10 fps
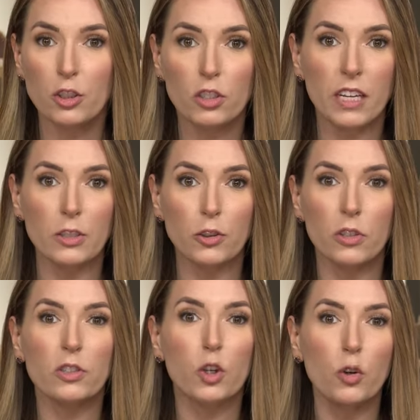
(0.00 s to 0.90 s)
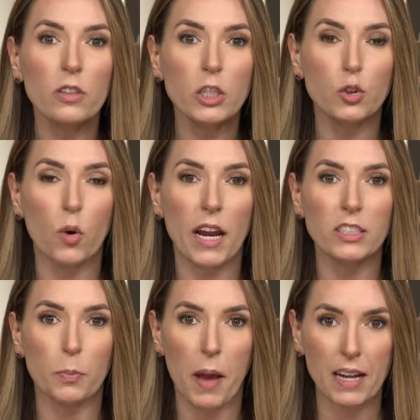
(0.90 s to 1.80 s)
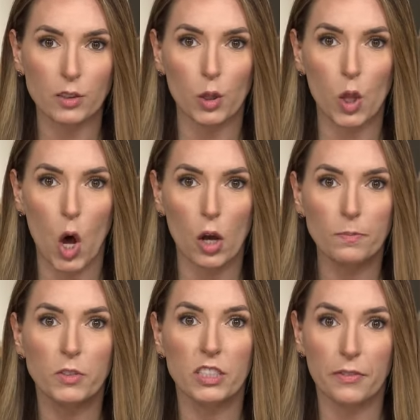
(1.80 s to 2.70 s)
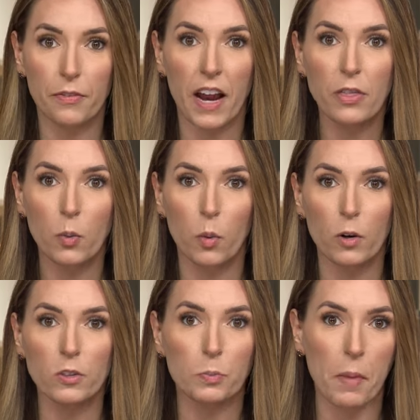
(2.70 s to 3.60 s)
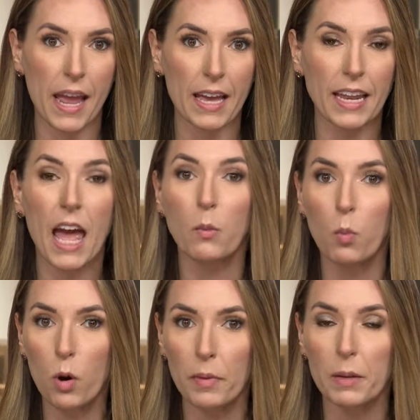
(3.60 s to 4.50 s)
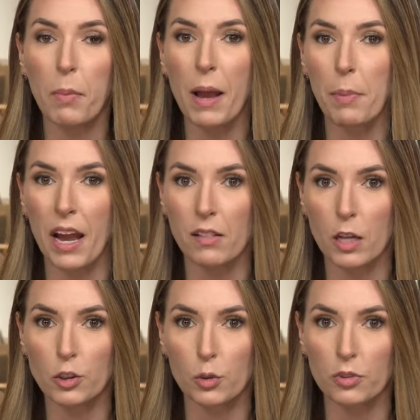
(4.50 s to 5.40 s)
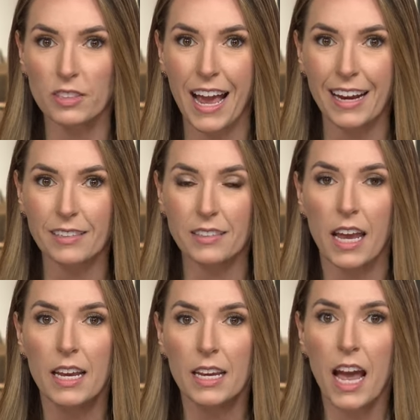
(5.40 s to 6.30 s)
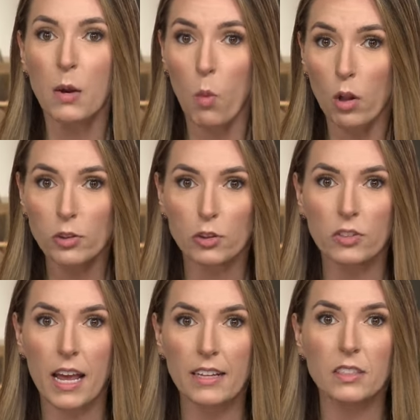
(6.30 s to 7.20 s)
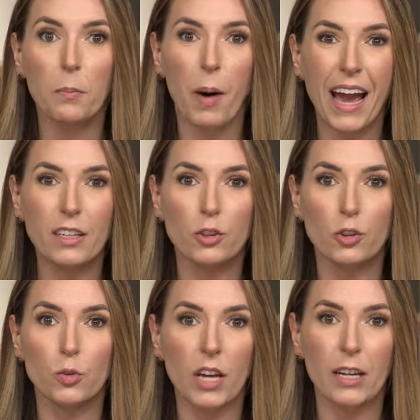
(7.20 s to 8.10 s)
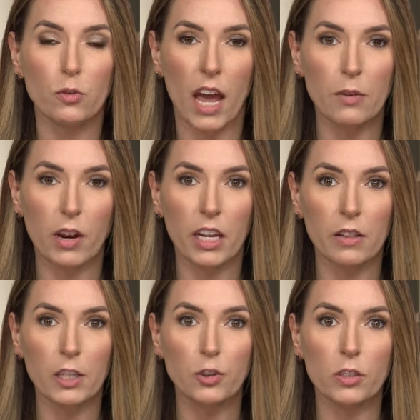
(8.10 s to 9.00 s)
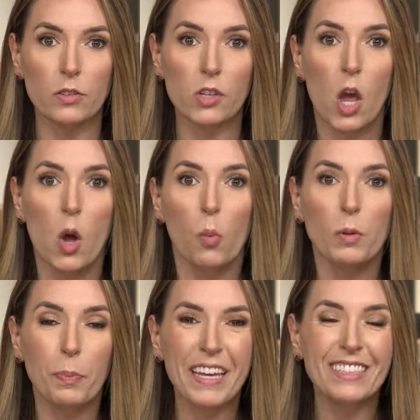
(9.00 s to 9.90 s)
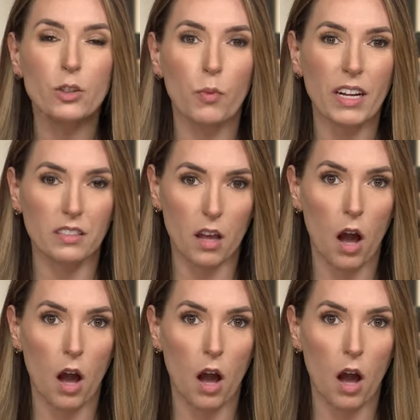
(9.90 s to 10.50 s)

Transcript: legislature is currently trying to pass a law to define the words man and woman by biological sex. And Walter says Biden's new Title IX regulations would be in direct